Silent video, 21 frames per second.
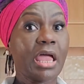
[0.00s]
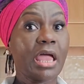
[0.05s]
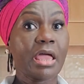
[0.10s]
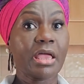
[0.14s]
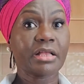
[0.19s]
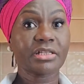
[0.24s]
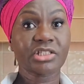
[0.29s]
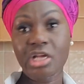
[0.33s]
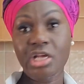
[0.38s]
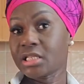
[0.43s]

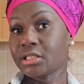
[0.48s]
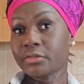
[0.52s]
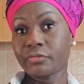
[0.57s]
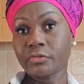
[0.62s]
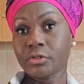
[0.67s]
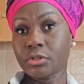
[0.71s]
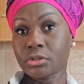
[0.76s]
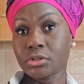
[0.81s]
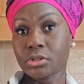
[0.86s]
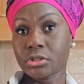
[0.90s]
a chance for
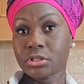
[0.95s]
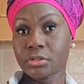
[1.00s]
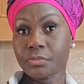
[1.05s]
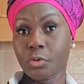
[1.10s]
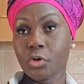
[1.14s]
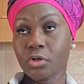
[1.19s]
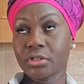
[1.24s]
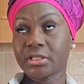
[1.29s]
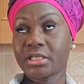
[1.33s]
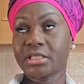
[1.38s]
you to
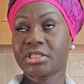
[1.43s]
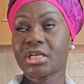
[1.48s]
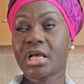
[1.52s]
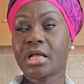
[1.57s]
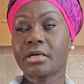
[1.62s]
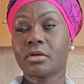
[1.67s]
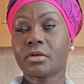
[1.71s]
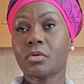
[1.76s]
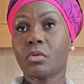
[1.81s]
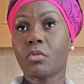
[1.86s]
support the
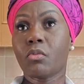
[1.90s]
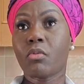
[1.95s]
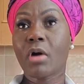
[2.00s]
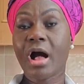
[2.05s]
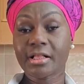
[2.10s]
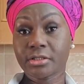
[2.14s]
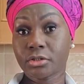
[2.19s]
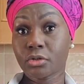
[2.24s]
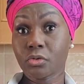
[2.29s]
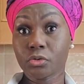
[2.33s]
channel
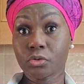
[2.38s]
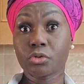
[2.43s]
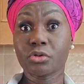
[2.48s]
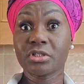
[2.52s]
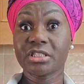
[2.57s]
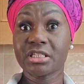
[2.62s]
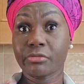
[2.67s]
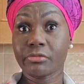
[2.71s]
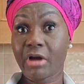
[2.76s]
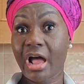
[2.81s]
whilst also
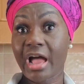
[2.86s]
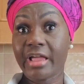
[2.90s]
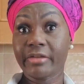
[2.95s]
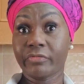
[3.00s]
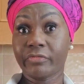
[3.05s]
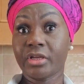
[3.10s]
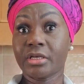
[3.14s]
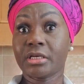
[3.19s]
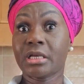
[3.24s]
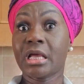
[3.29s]

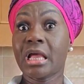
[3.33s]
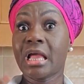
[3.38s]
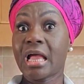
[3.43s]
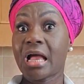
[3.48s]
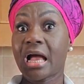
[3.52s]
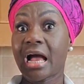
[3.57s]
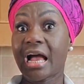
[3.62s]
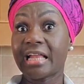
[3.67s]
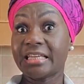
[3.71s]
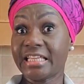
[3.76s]
deriving
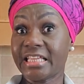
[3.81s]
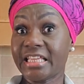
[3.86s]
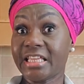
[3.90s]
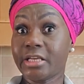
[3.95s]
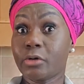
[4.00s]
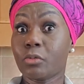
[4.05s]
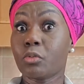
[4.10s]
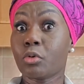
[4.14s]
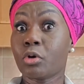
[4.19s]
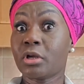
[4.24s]
an
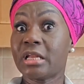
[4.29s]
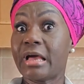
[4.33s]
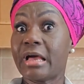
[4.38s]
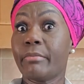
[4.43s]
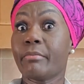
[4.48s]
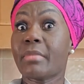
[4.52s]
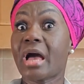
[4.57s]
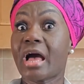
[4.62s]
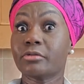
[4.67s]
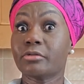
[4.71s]
equal
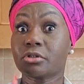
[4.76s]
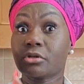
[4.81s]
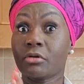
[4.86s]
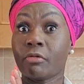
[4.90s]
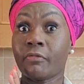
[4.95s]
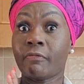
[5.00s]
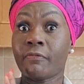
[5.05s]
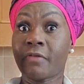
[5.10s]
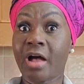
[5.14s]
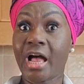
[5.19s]
amount
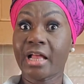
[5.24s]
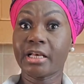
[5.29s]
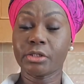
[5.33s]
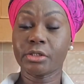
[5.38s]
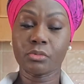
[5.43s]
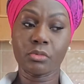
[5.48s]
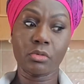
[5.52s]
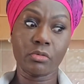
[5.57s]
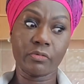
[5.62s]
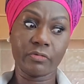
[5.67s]
of
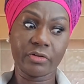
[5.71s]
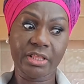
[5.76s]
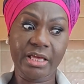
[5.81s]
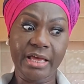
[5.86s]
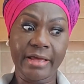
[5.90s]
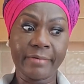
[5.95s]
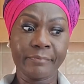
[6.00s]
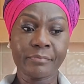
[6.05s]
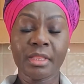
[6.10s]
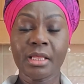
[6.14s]
value over
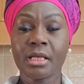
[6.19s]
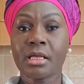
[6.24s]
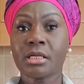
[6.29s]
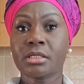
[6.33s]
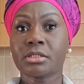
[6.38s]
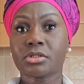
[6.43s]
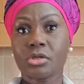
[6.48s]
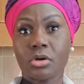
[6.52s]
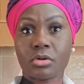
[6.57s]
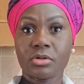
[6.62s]
there.
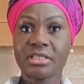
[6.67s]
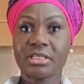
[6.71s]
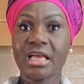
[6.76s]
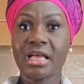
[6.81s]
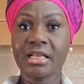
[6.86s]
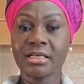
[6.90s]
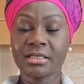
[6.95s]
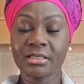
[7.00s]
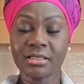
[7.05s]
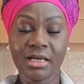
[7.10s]
So
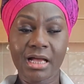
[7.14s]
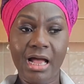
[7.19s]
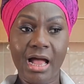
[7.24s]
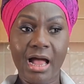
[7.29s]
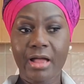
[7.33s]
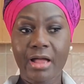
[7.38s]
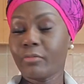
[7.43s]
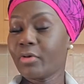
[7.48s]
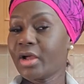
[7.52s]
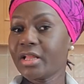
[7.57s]
then
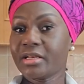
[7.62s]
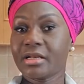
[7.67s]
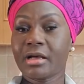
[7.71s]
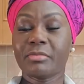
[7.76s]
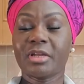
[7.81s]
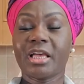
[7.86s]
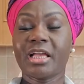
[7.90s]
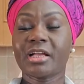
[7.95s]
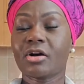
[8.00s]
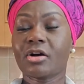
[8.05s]
I'm
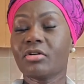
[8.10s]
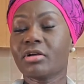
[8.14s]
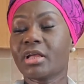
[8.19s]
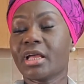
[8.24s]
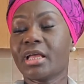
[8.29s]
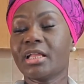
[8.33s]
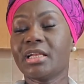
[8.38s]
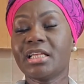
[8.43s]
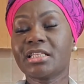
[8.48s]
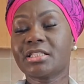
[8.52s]
like,
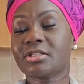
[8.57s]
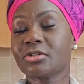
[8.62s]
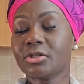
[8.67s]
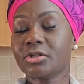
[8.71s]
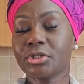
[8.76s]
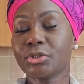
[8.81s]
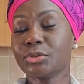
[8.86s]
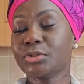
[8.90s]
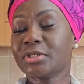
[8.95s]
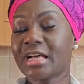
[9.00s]
okay, let's
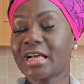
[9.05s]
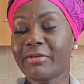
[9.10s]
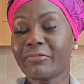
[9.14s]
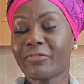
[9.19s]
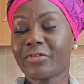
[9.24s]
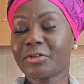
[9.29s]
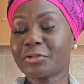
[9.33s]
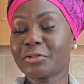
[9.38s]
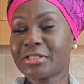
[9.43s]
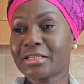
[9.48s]
not do the
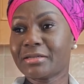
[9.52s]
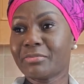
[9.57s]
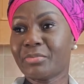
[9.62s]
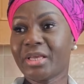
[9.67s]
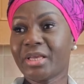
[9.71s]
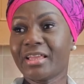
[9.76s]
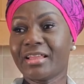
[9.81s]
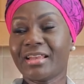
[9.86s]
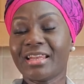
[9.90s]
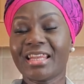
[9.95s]
unfiltered
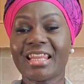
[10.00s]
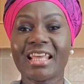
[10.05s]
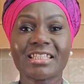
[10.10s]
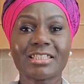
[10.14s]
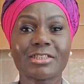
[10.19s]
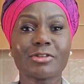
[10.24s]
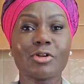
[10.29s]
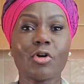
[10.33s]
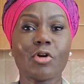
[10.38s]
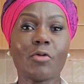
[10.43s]
bit.
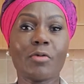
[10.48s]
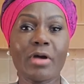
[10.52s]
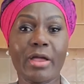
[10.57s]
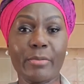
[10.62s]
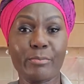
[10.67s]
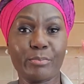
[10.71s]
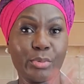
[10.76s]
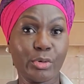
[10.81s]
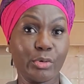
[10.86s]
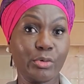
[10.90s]
Let's go
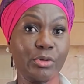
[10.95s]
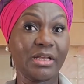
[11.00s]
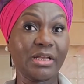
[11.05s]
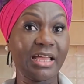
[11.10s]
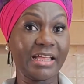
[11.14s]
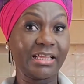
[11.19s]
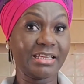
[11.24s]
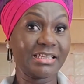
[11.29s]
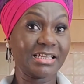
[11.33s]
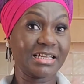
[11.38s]
and put
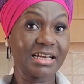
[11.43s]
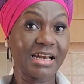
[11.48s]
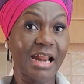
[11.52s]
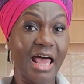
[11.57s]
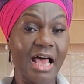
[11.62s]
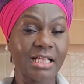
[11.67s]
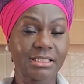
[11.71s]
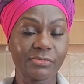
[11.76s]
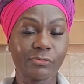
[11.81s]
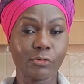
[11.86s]
like the
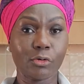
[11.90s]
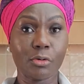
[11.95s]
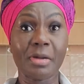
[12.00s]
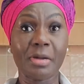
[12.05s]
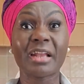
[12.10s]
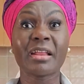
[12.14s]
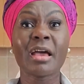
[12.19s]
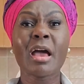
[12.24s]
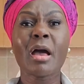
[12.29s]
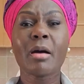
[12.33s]
class
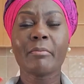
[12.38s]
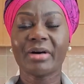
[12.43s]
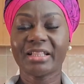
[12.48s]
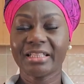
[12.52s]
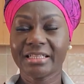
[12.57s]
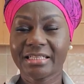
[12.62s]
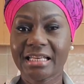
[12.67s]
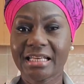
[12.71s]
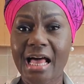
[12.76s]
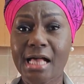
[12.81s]
format. But
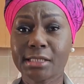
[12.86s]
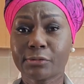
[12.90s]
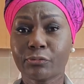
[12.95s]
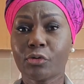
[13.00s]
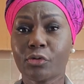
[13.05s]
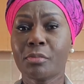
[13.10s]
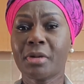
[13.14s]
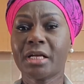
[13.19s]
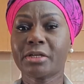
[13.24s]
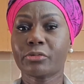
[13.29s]
the class
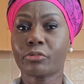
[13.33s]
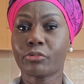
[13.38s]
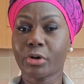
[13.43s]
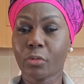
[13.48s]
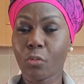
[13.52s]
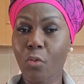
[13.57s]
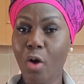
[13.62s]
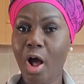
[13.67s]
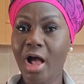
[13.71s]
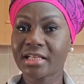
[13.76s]
format
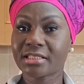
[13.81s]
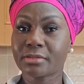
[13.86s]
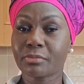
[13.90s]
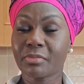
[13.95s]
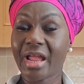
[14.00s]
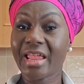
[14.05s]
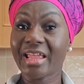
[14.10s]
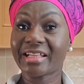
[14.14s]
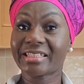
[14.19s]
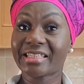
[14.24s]
requires
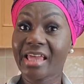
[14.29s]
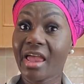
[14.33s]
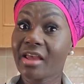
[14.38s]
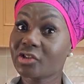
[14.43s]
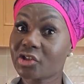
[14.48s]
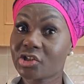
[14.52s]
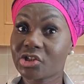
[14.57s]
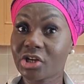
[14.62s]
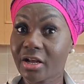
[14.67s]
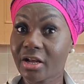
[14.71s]
my
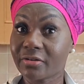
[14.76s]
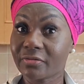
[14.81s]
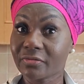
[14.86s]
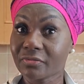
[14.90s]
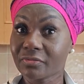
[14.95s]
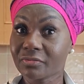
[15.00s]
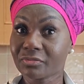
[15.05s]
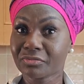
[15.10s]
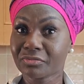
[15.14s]
attention